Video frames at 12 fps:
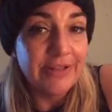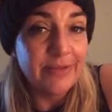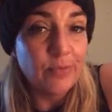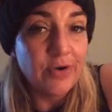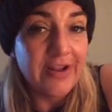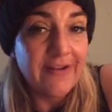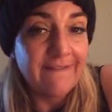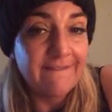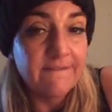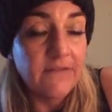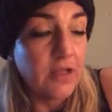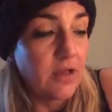in the morning.
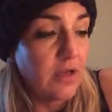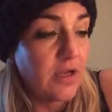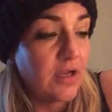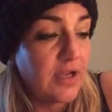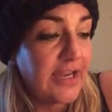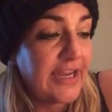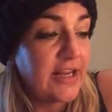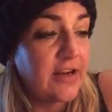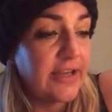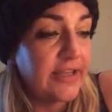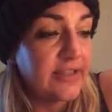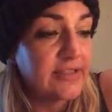I cannot
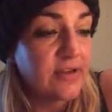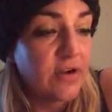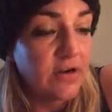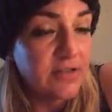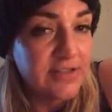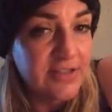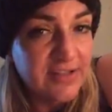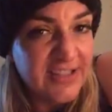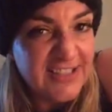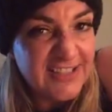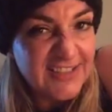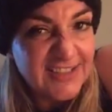get this card, sorry.
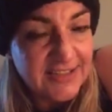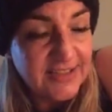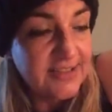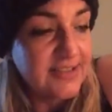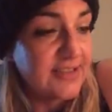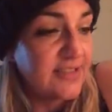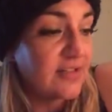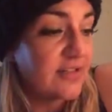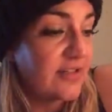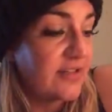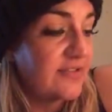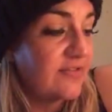It's stuck to
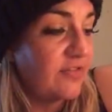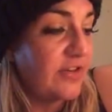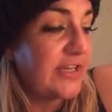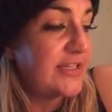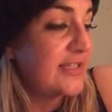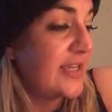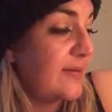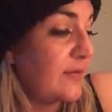the freaking